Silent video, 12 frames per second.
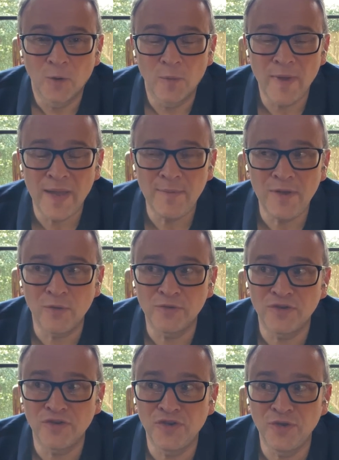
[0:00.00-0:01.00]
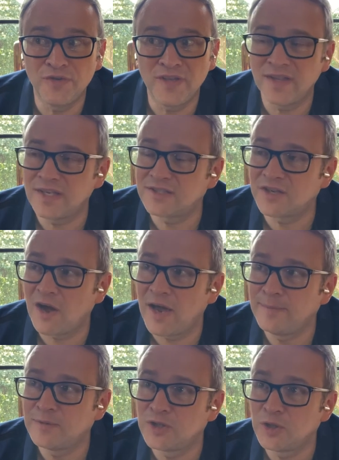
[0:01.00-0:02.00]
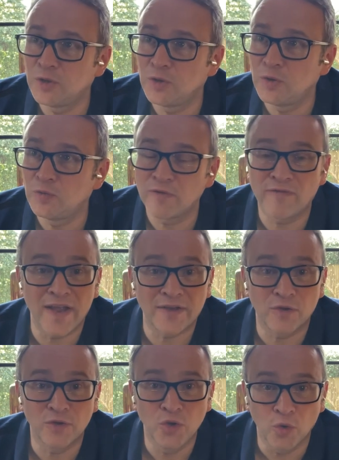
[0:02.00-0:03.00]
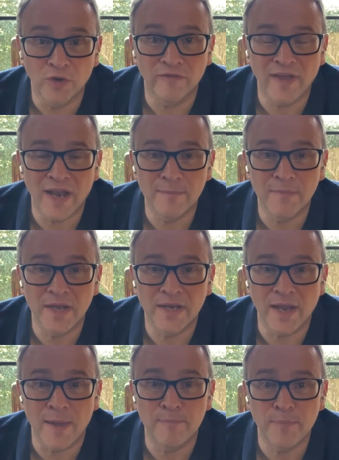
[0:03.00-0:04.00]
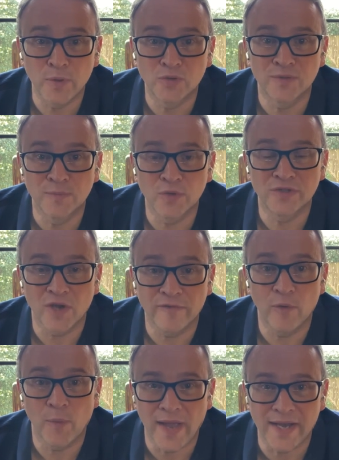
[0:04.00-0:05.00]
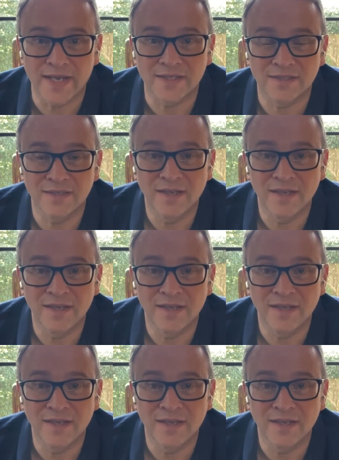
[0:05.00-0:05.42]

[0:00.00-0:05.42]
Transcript: Or maybe you're just using this time to reflect on your development and build some more self-awareness.